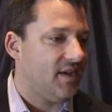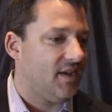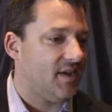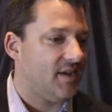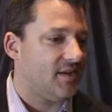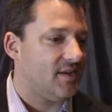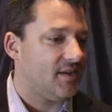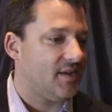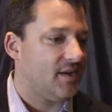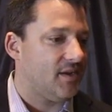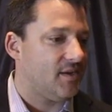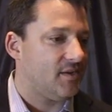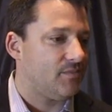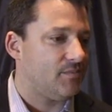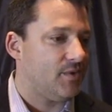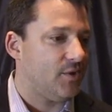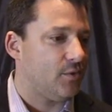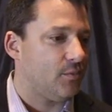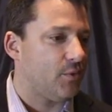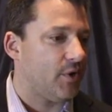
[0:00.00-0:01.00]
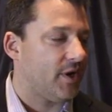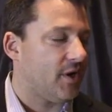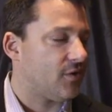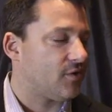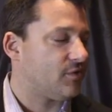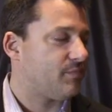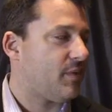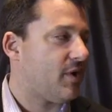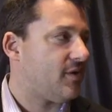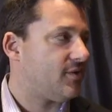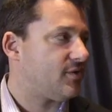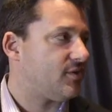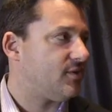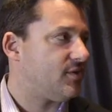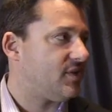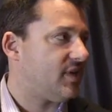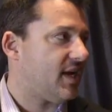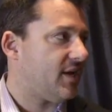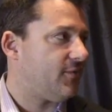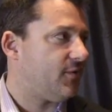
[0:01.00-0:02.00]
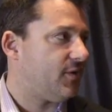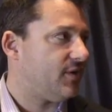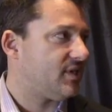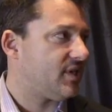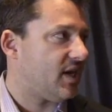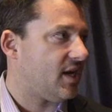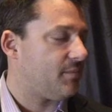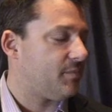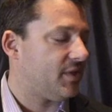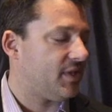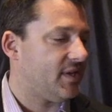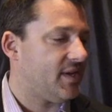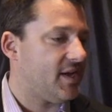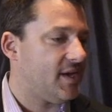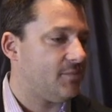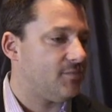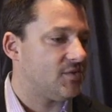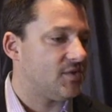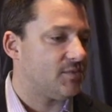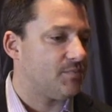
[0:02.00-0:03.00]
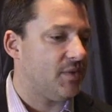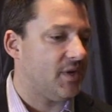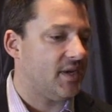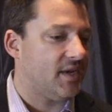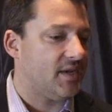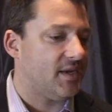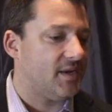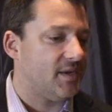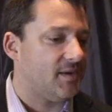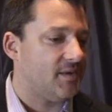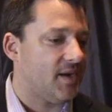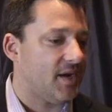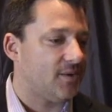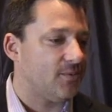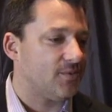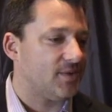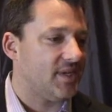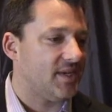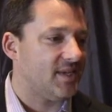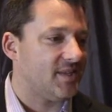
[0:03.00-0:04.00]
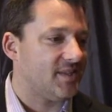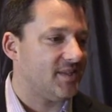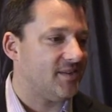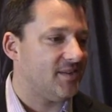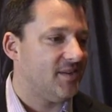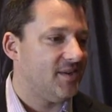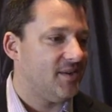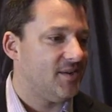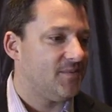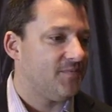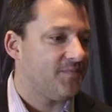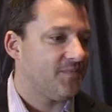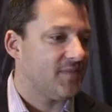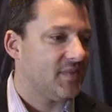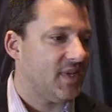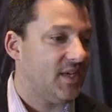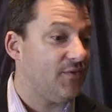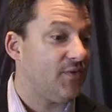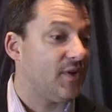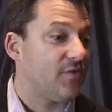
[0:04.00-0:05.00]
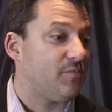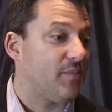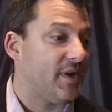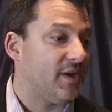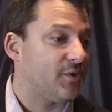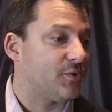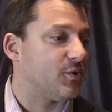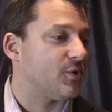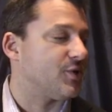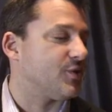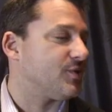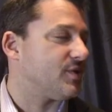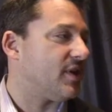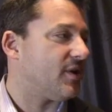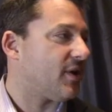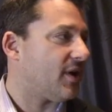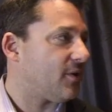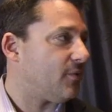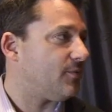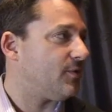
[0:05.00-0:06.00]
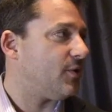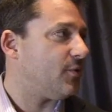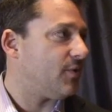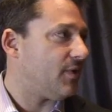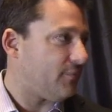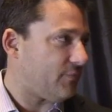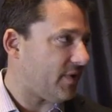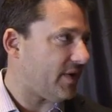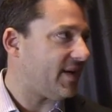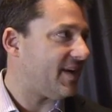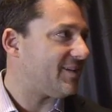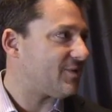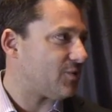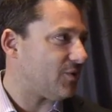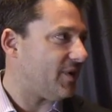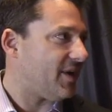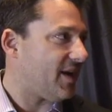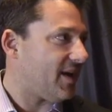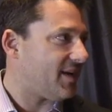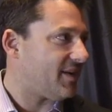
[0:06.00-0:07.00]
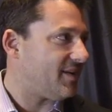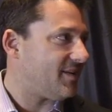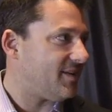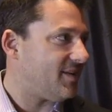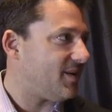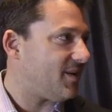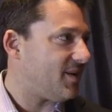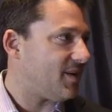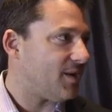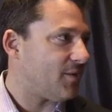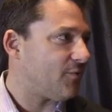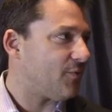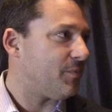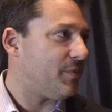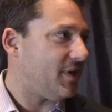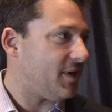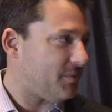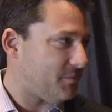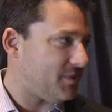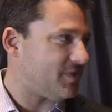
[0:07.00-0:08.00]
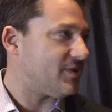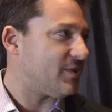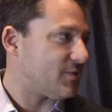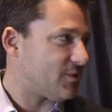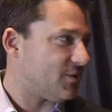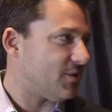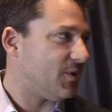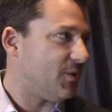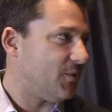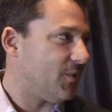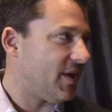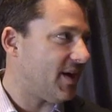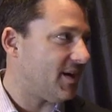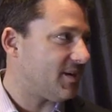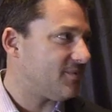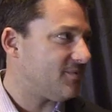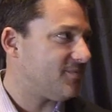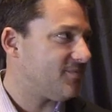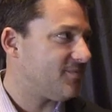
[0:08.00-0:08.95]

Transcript: and bring our sponsors and have a good time at the games. But I don't think that, even if my interest was there, I don't know that financially I could ever be in a position to do that.